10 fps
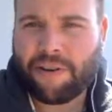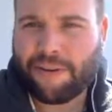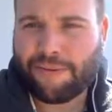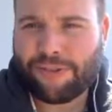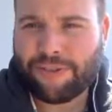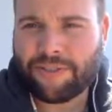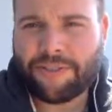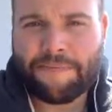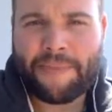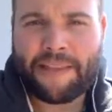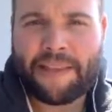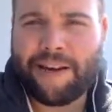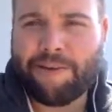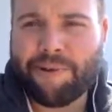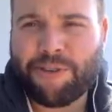options.
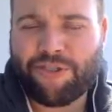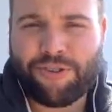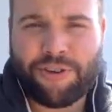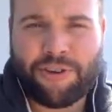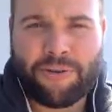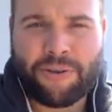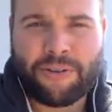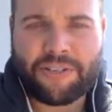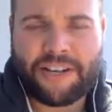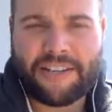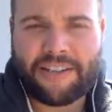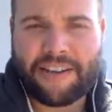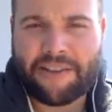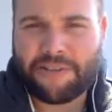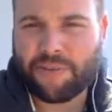Now I'm going to show you where
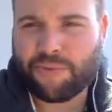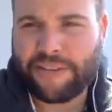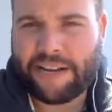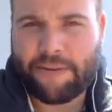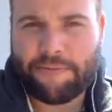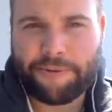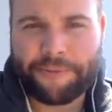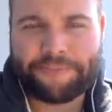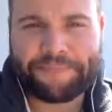Skyscanner is really helpful.